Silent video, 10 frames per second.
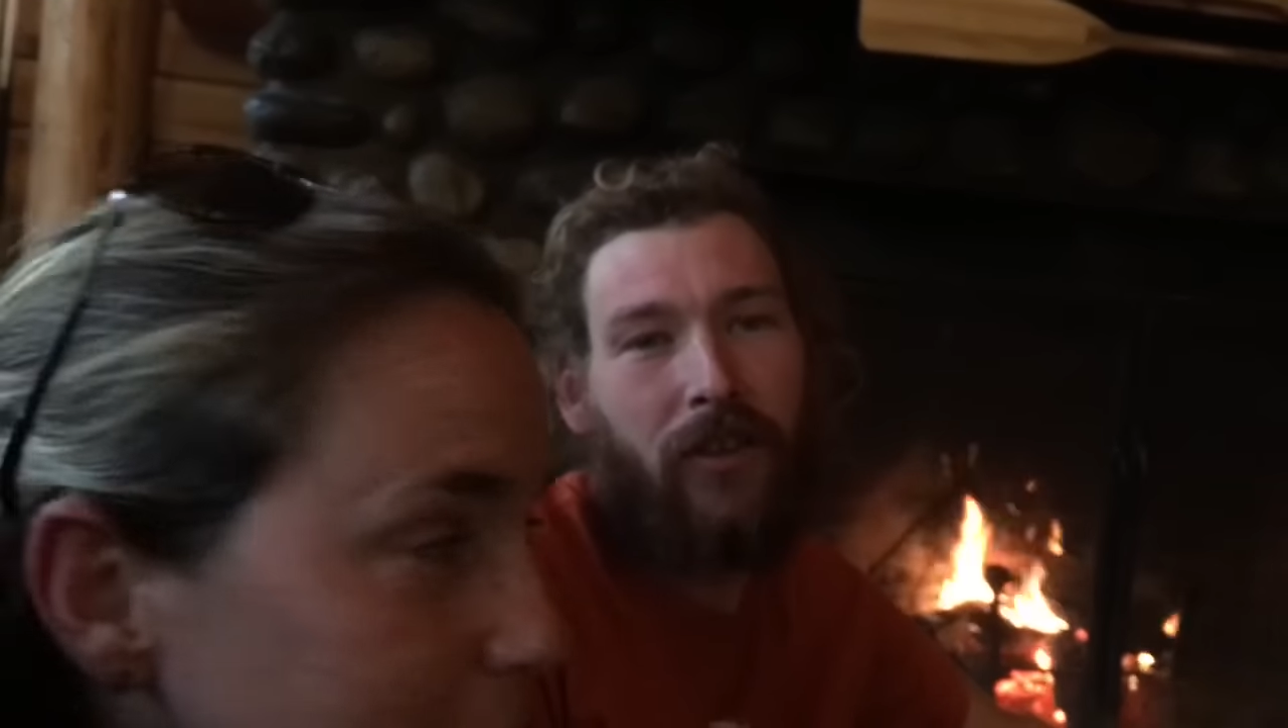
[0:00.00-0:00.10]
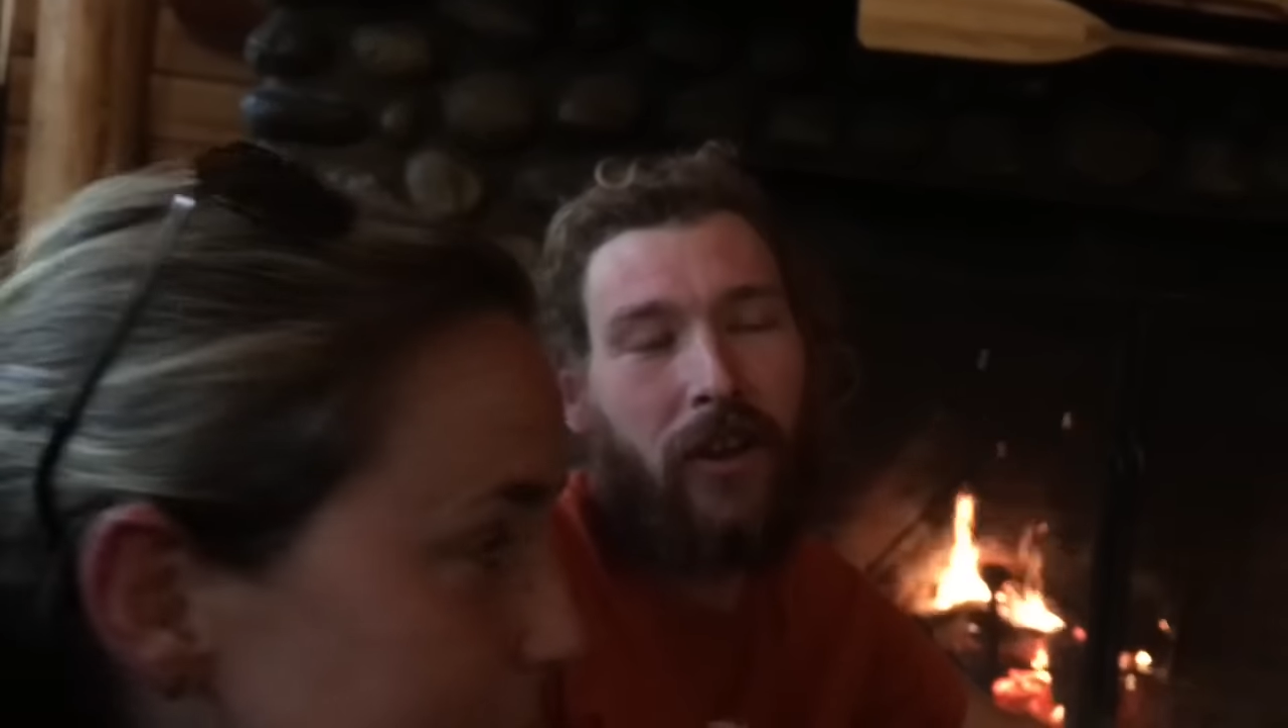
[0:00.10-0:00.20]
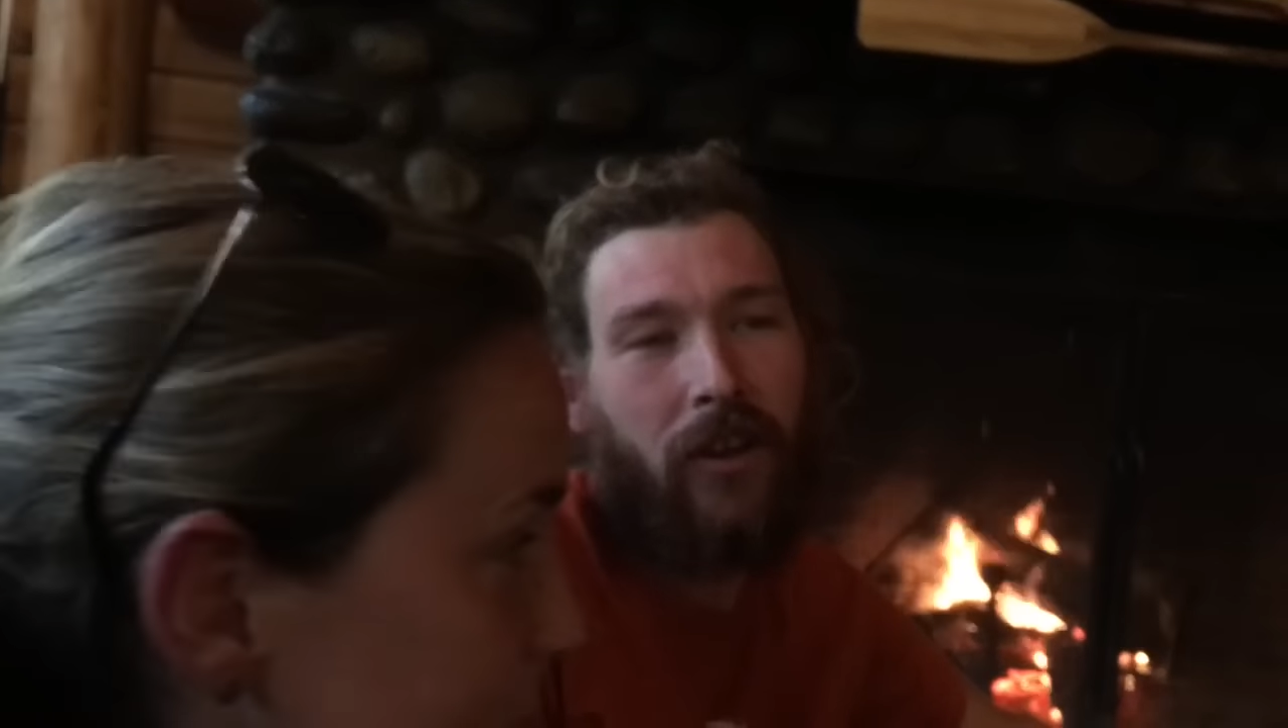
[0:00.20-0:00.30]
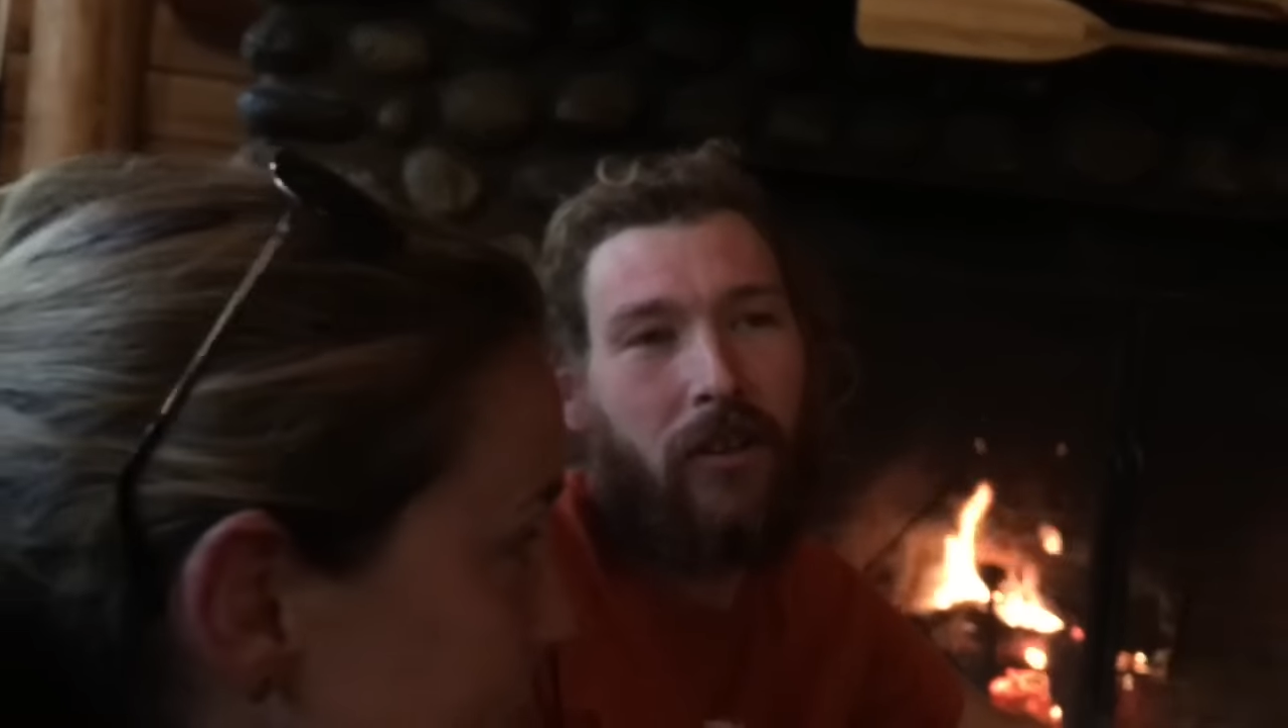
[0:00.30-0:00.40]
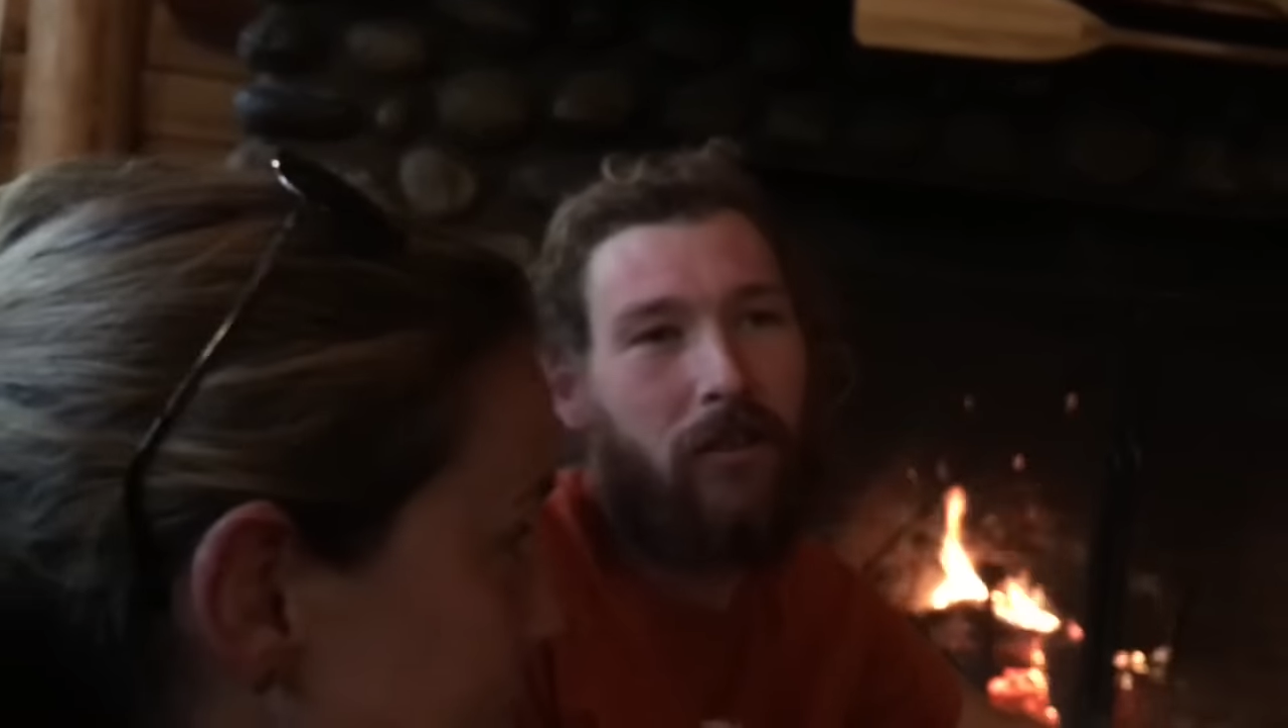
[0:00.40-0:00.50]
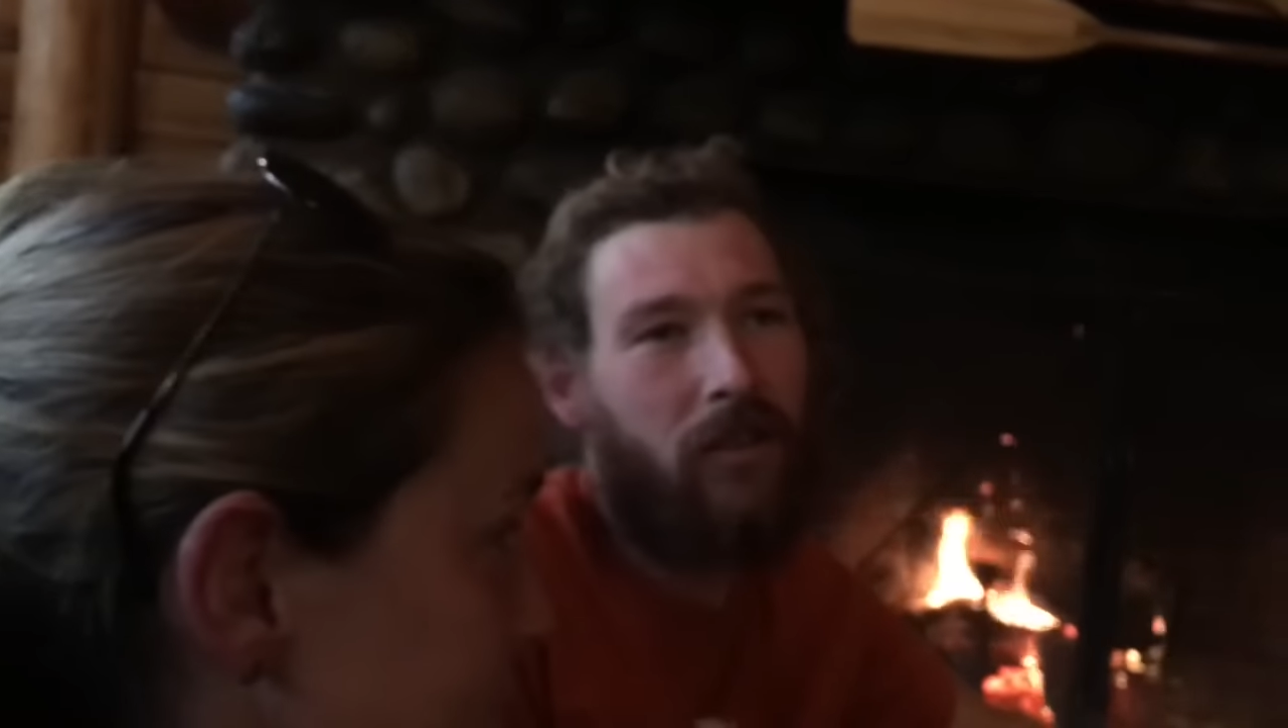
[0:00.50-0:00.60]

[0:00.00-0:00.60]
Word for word: that